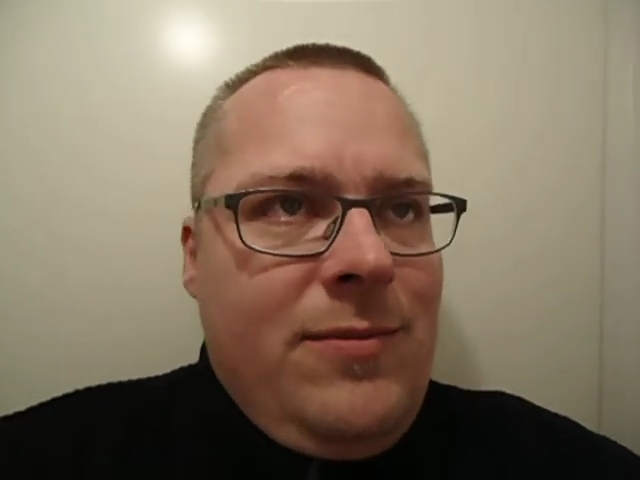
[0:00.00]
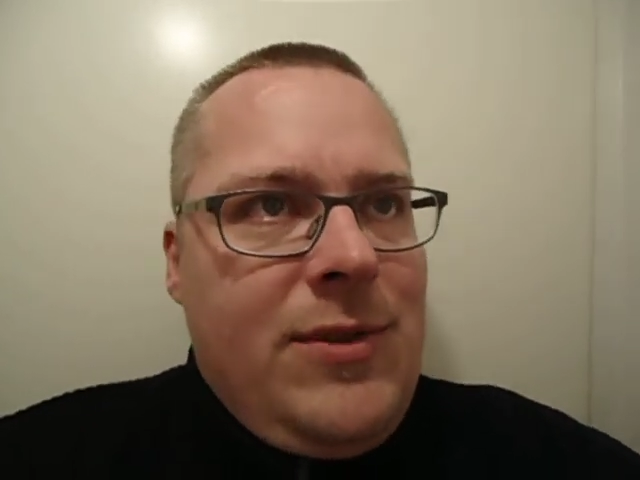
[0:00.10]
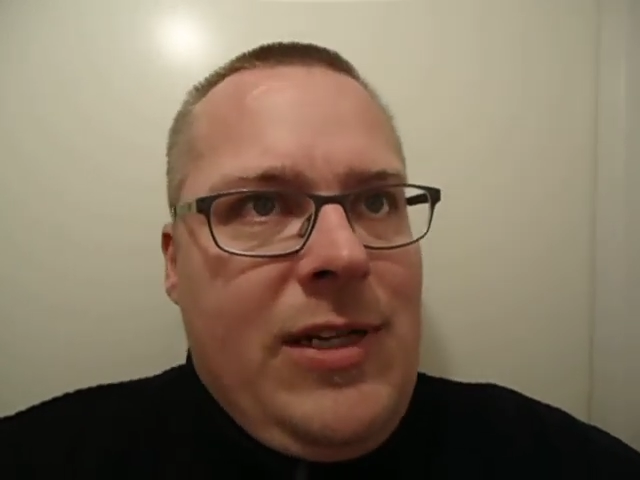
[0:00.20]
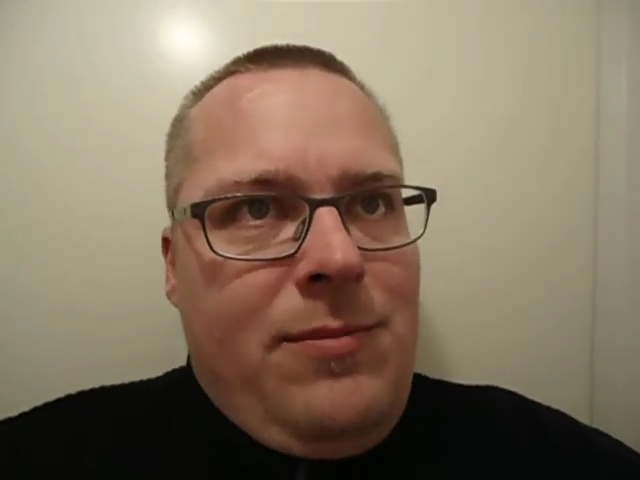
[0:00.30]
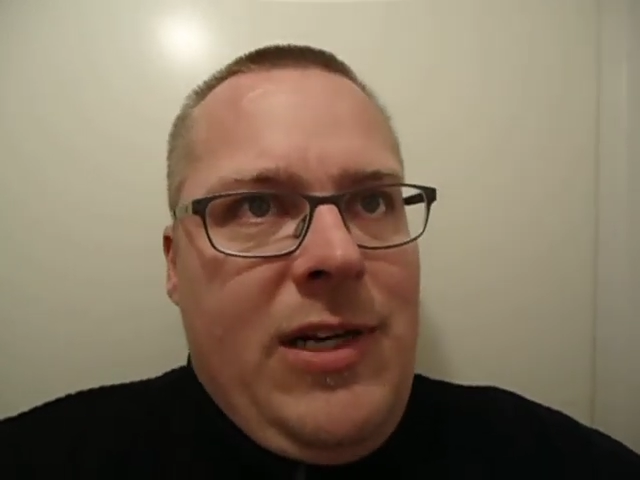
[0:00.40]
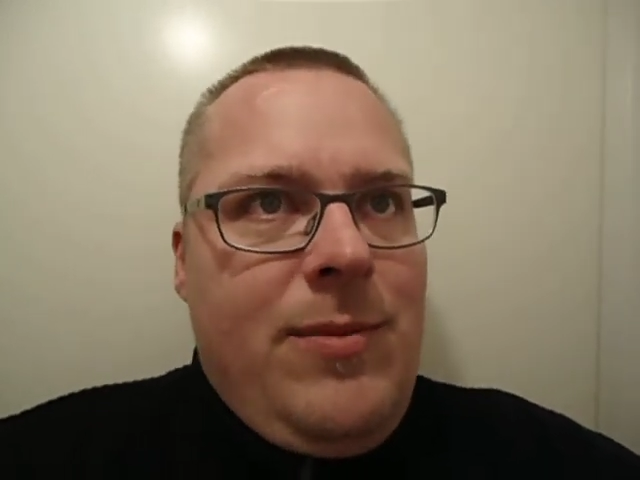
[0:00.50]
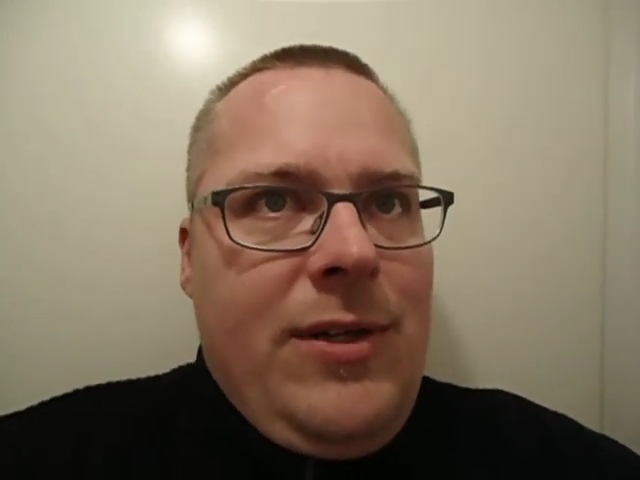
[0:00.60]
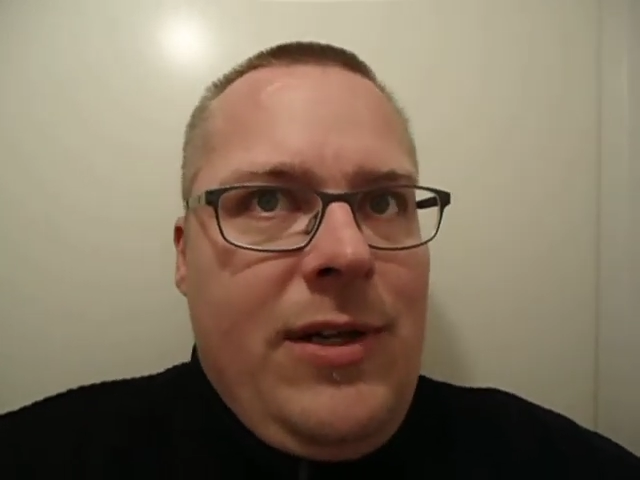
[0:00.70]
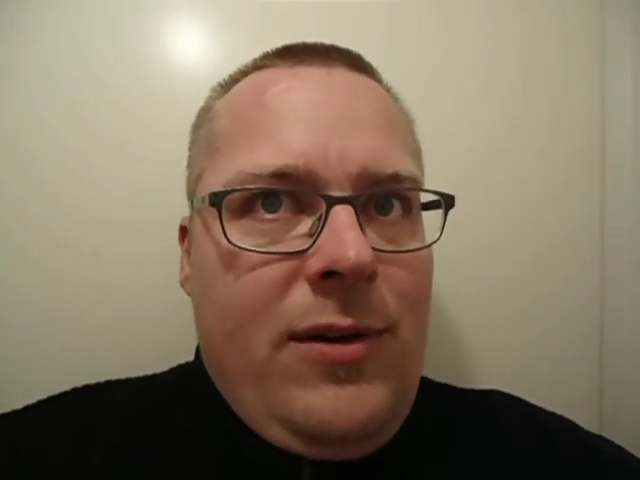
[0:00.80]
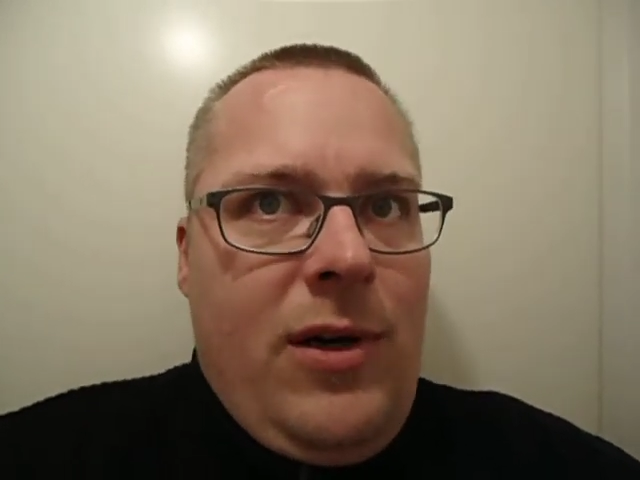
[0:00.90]
then maybe
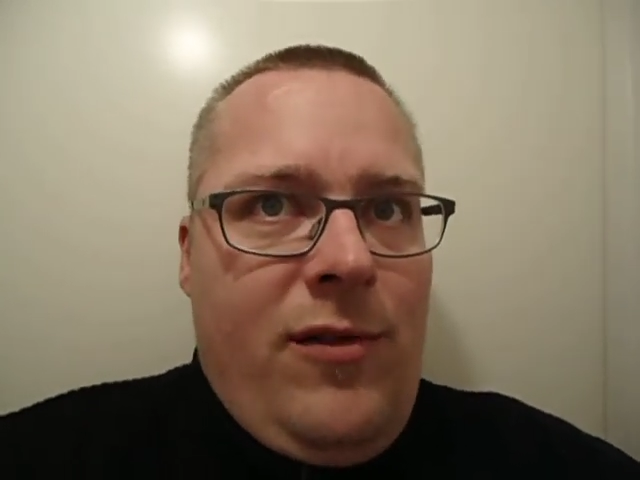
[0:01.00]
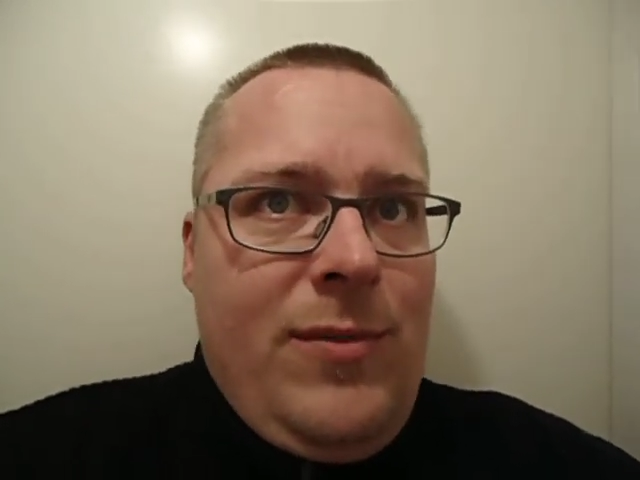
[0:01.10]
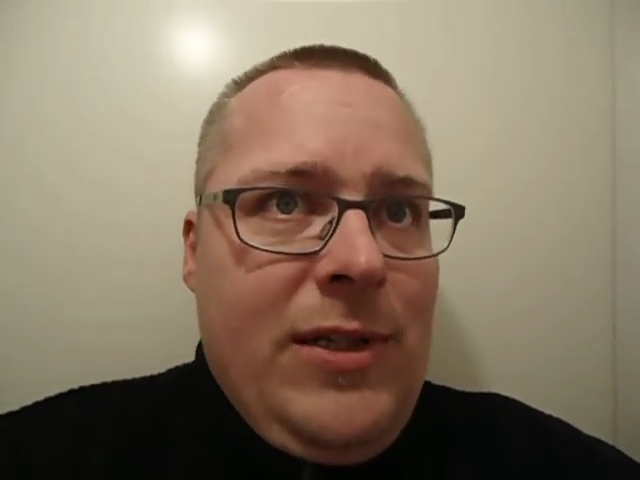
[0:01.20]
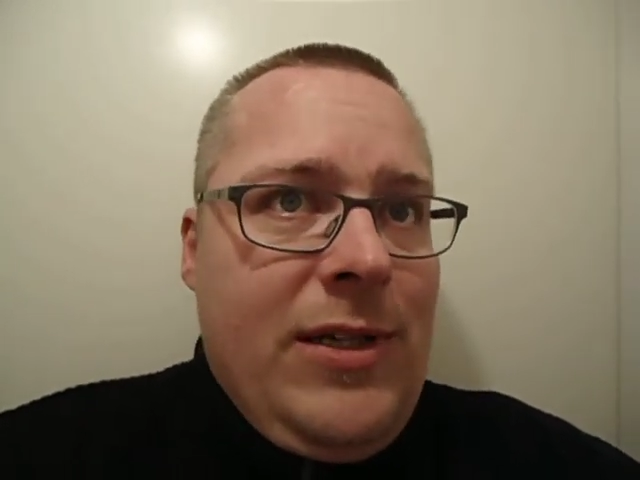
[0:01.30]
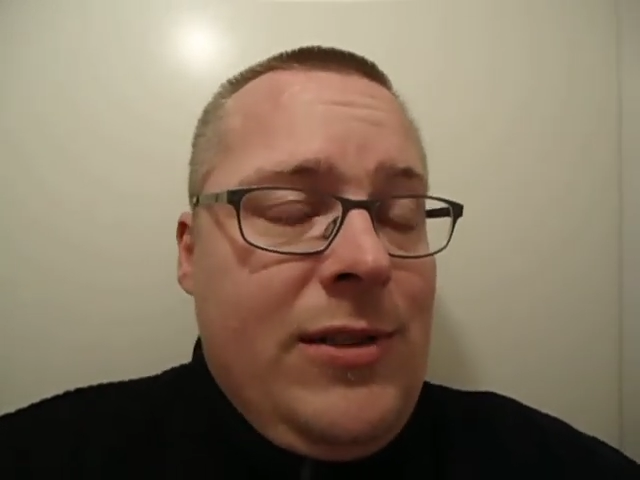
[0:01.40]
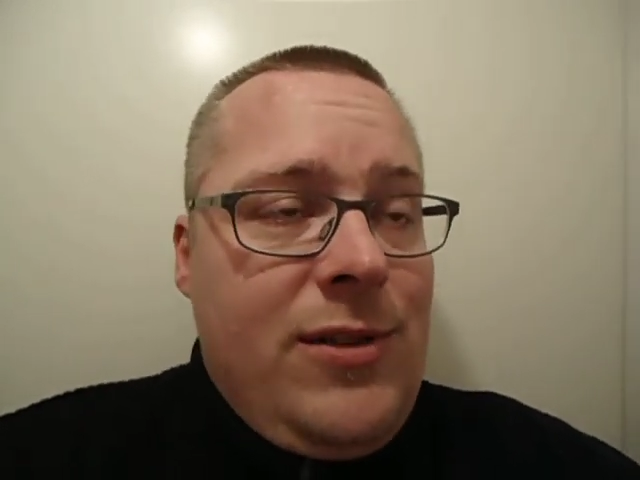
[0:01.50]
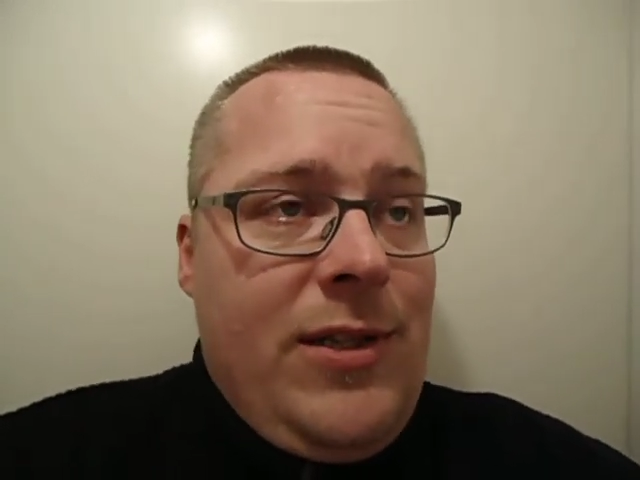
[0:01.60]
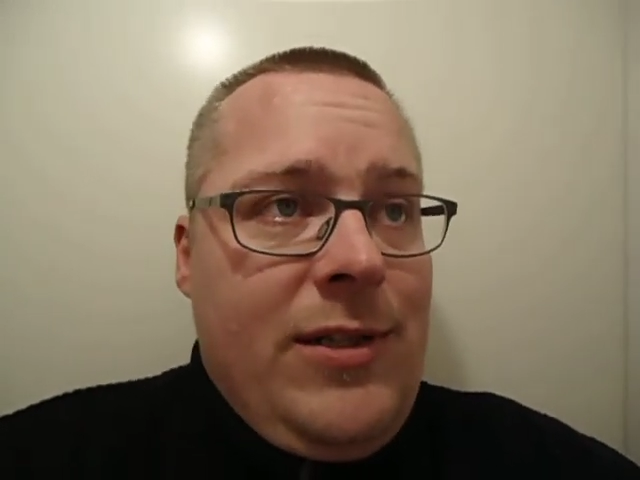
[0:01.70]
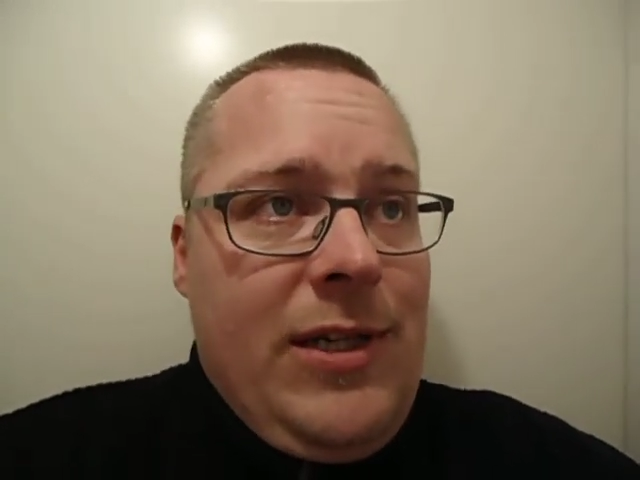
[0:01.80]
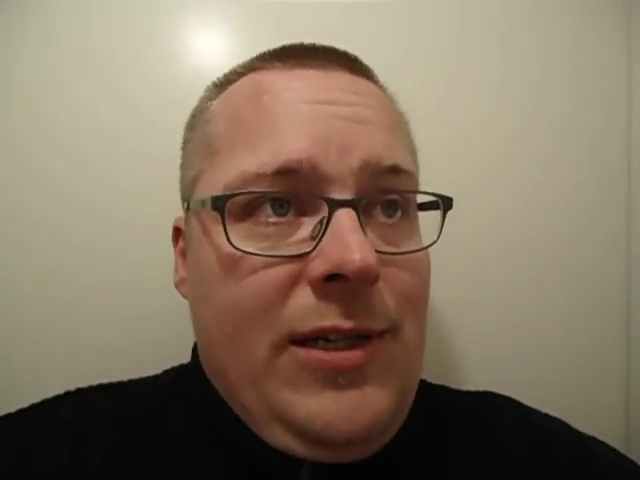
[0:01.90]
the government can
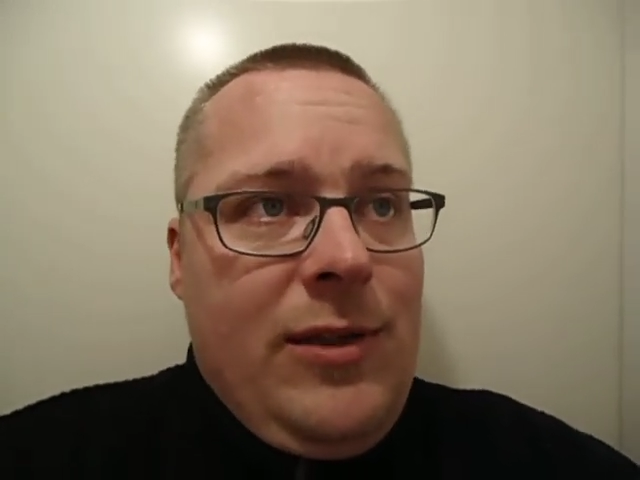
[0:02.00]
say, yeah,